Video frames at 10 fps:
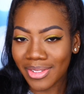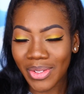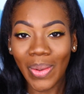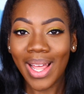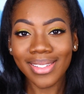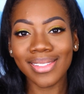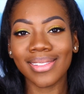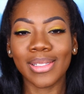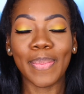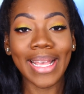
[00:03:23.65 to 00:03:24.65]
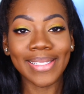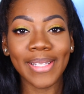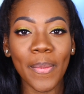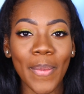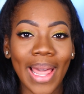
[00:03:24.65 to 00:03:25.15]
So let's
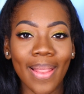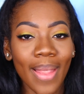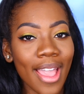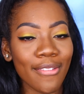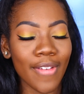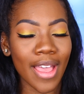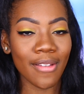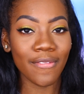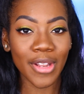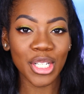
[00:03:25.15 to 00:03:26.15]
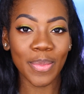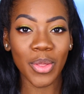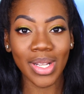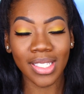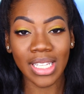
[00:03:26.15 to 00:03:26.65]
spice up my life and finish up
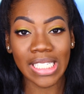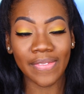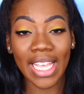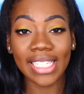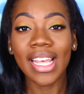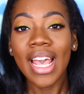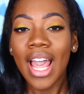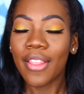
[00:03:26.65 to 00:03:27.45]
the rest of this face.